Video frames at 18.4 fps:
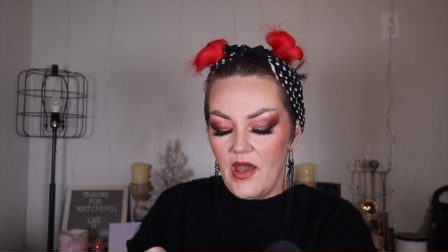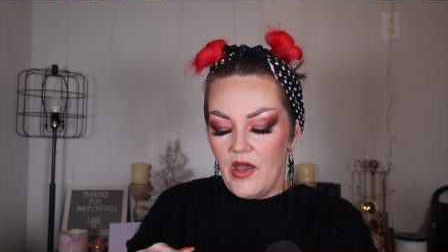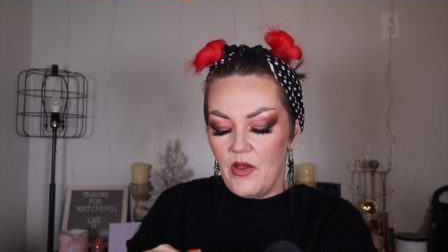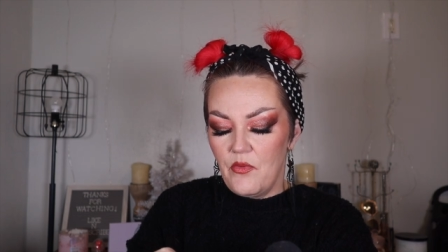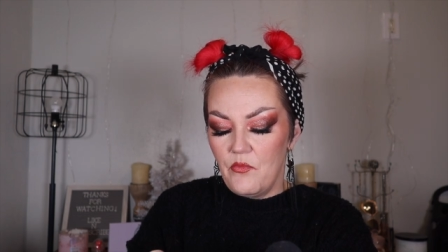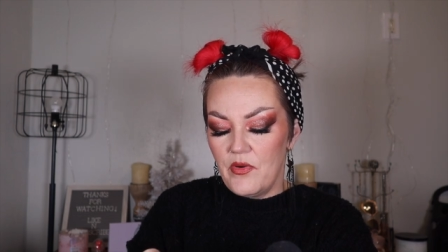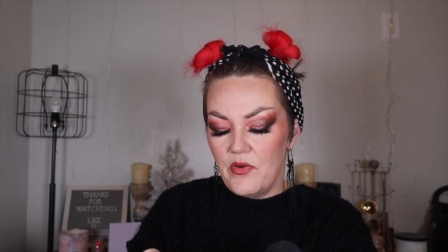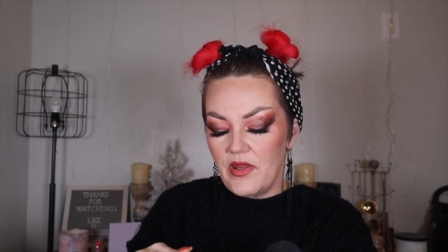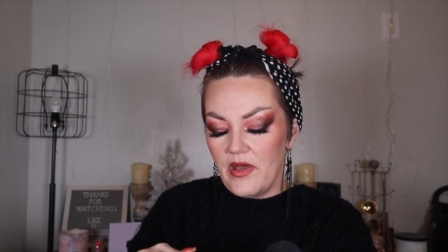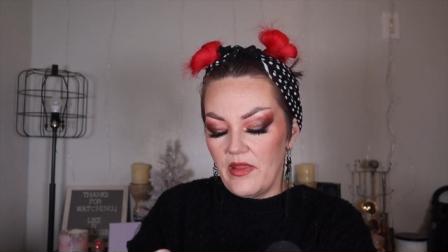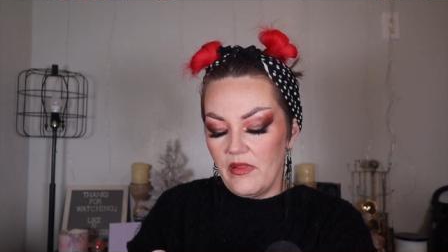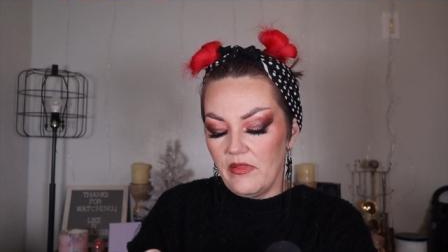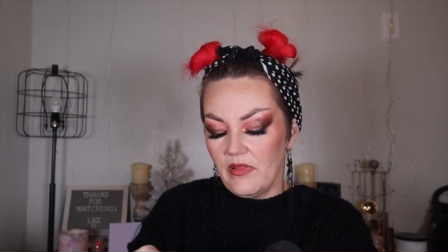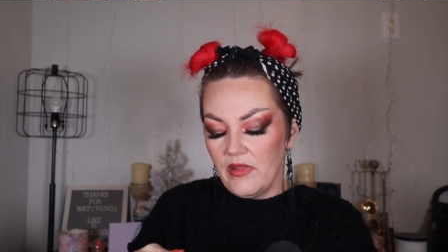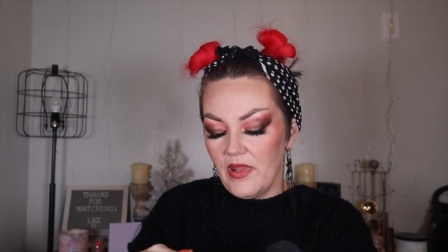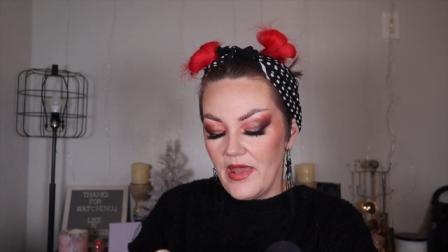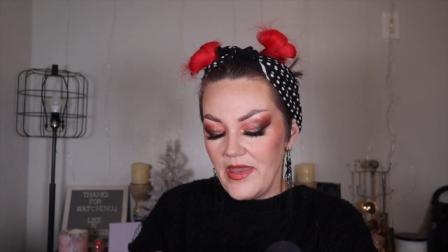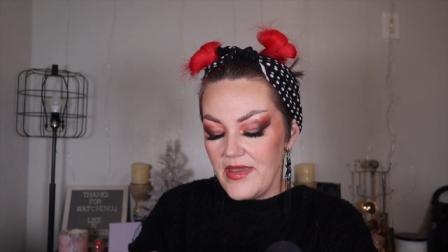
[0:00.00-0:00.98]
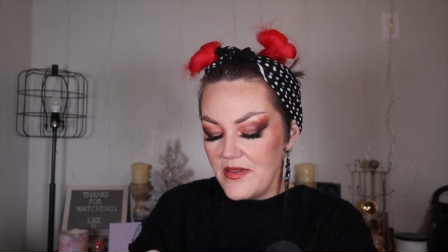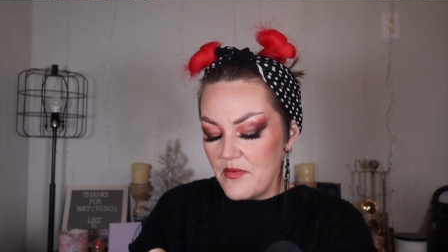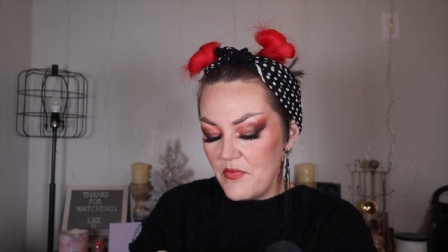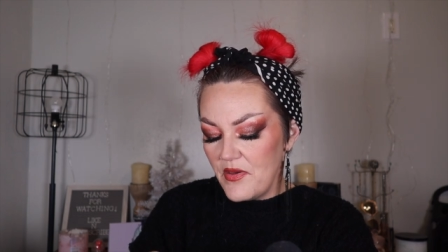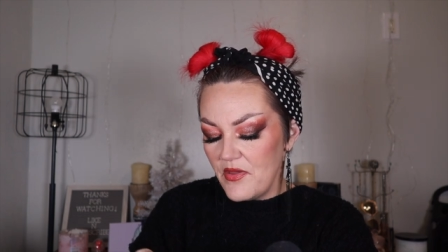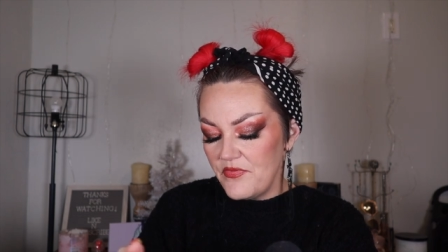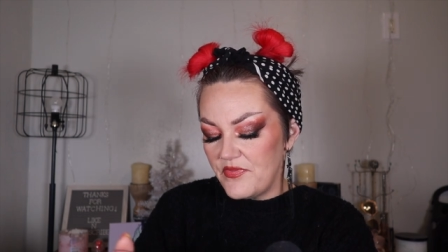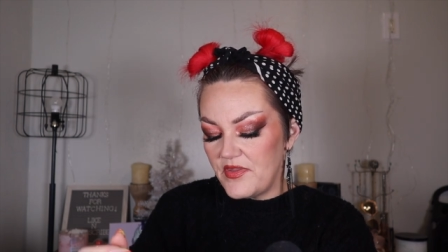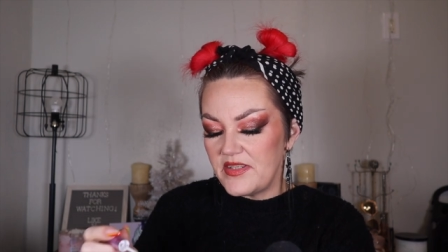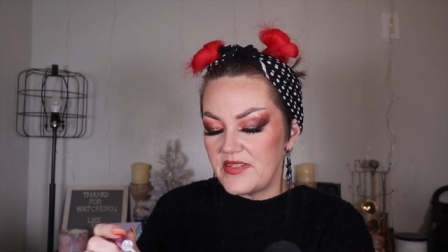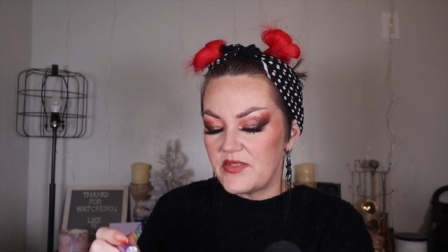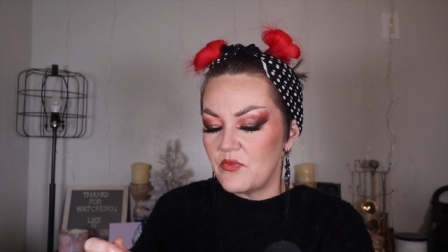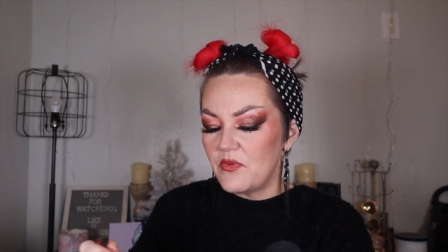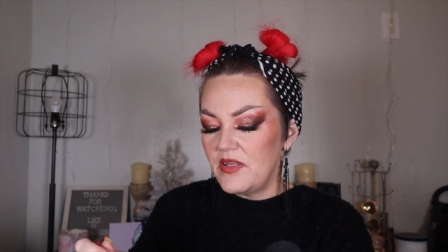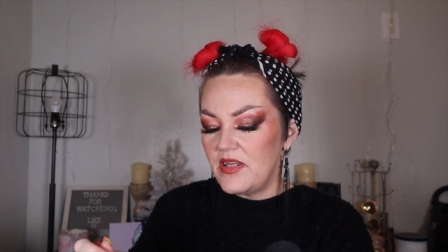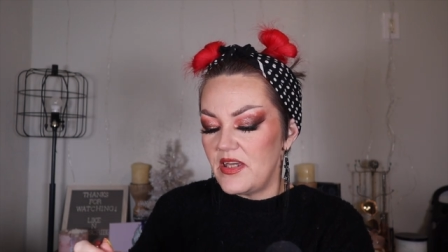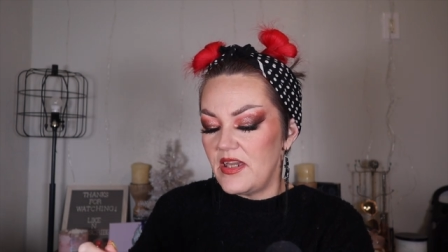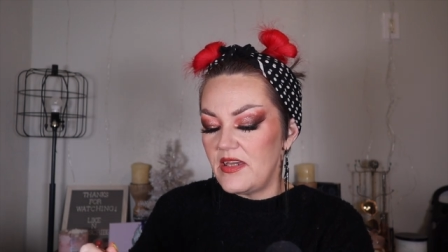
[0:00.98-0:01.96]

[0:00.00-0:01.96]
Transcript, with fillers: And what I like about this one,